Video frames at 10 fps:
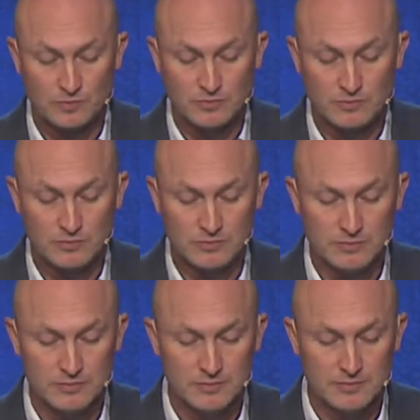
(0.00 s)

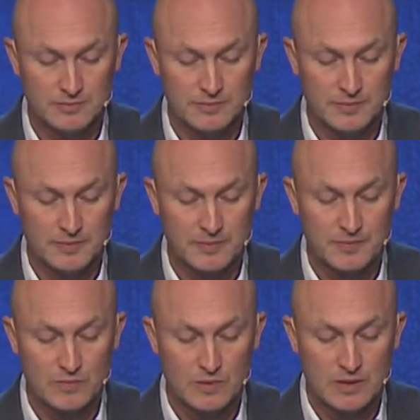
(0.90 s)

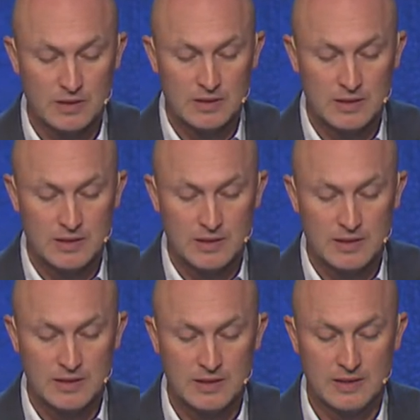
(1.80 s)

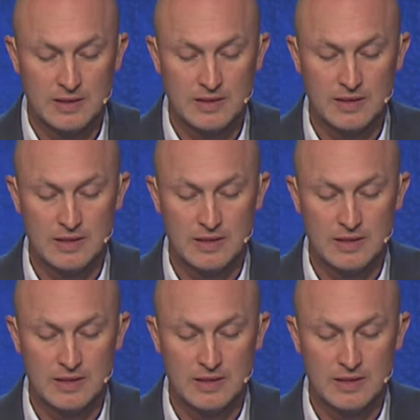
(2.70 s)
Nothing is said.